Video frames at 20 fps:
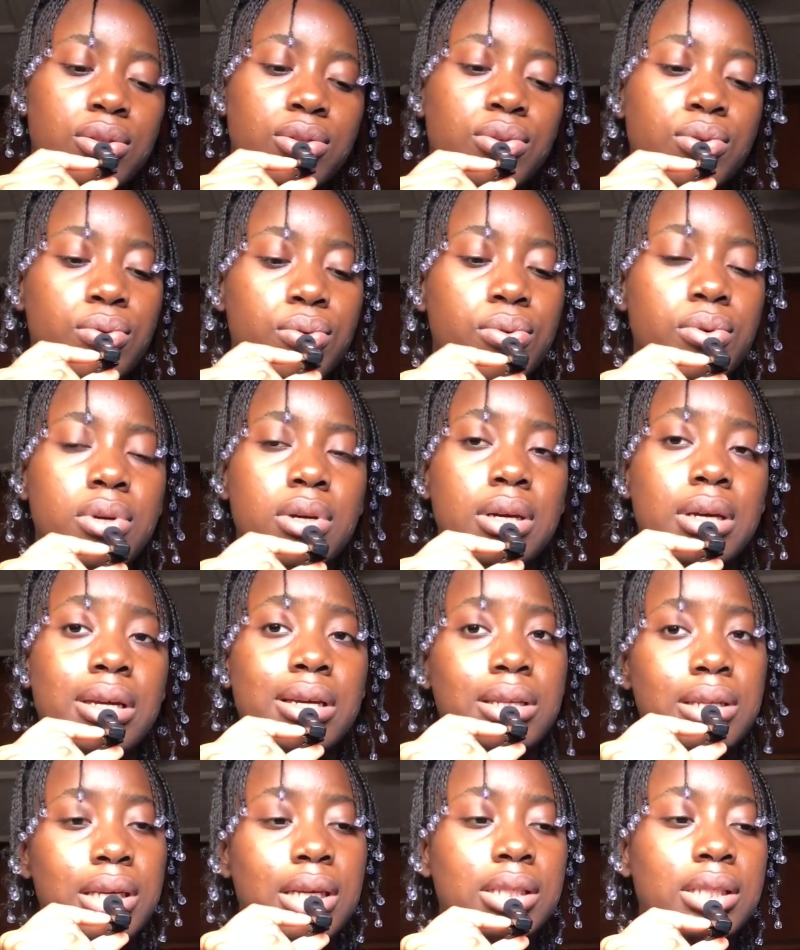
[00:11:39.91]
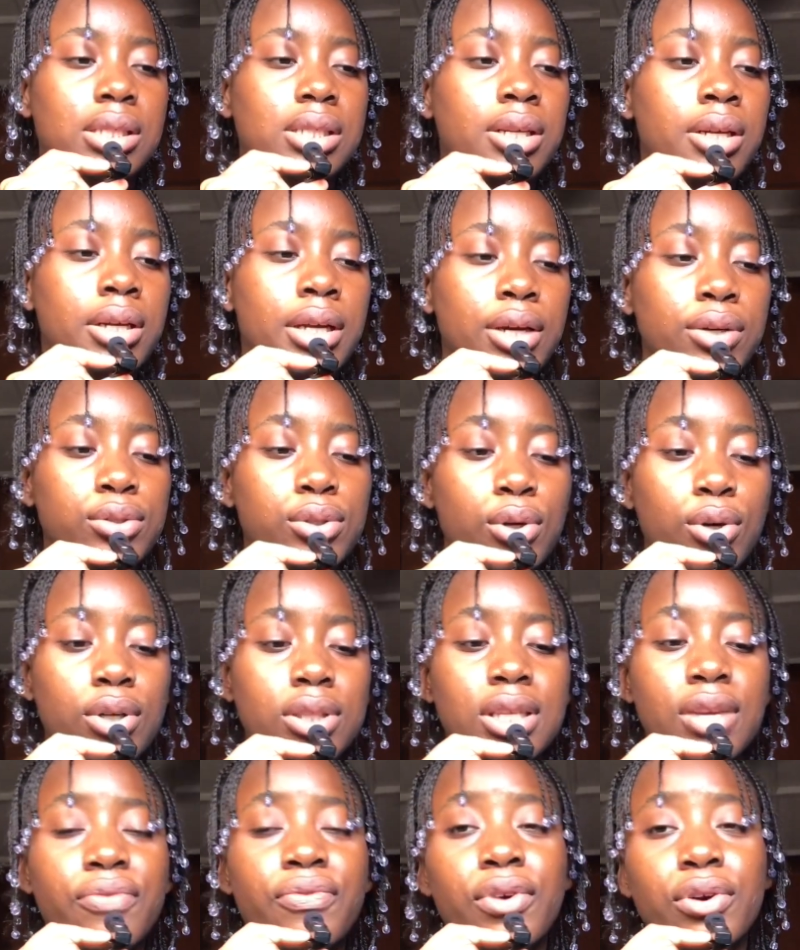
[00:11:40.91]
So that's changed. I also
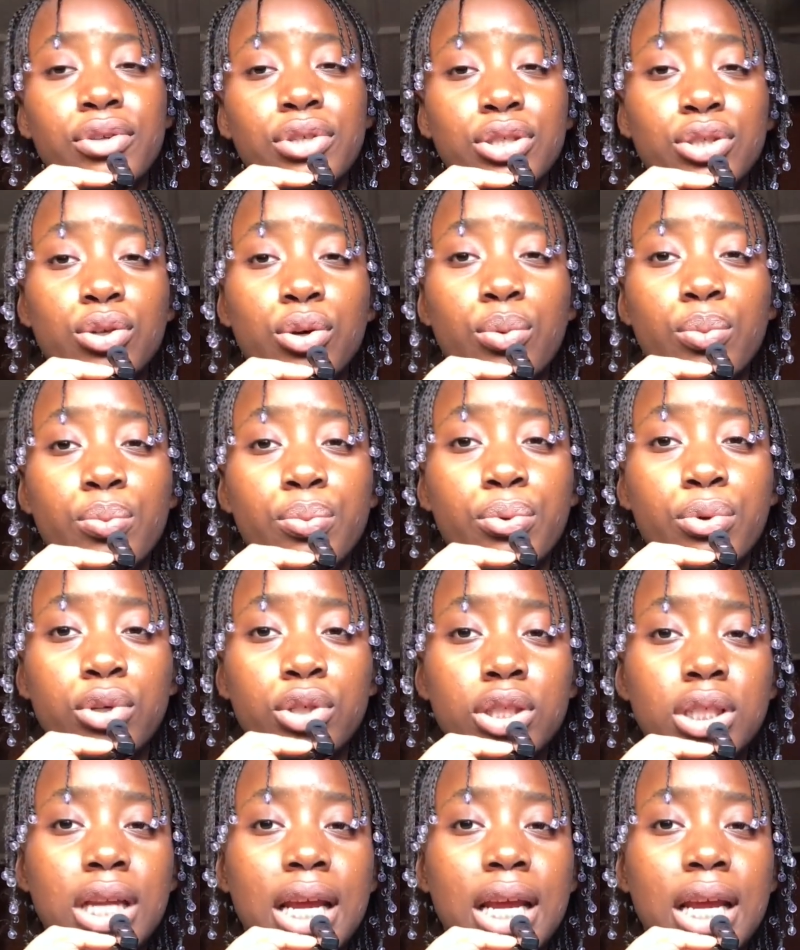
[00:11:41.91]
got a foundation brush,